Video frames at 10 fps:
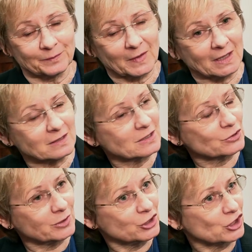
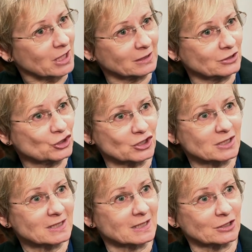industry challenges
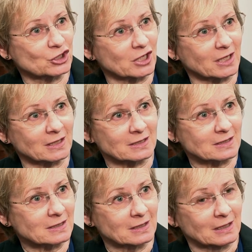such
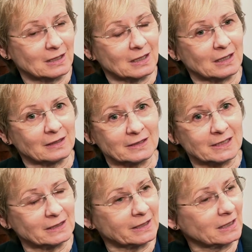as
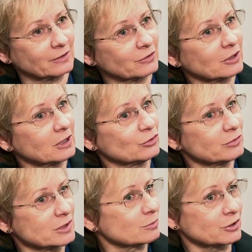dealing in other
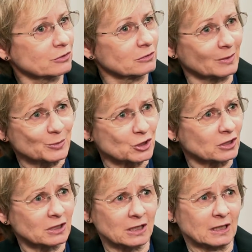countries with
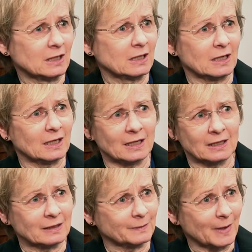corruption,
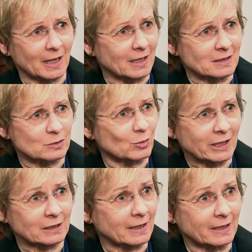as
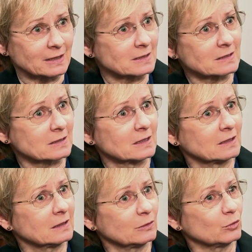well as
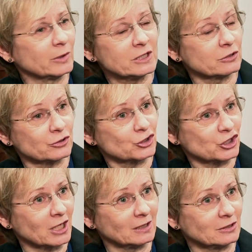research
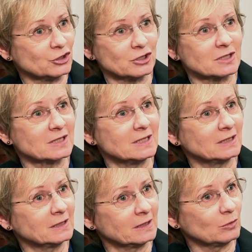challenges,
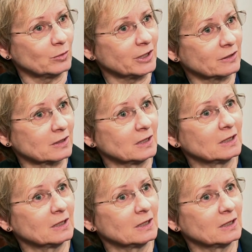dealing with